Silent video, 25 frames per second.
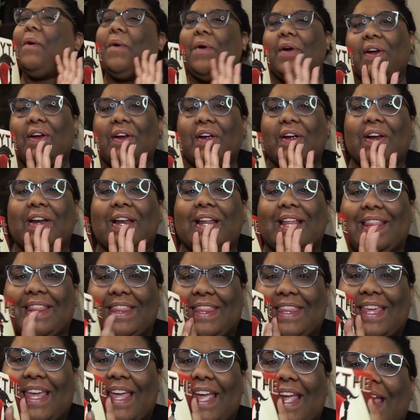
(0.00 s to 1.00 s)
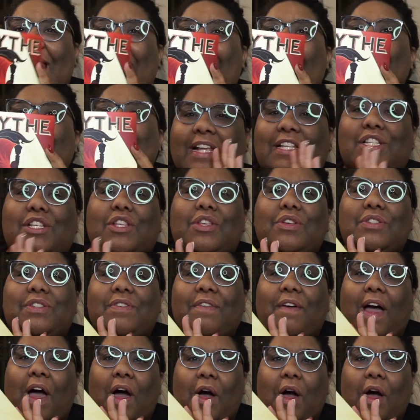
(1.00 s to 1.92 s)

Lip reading: ordered the exclusive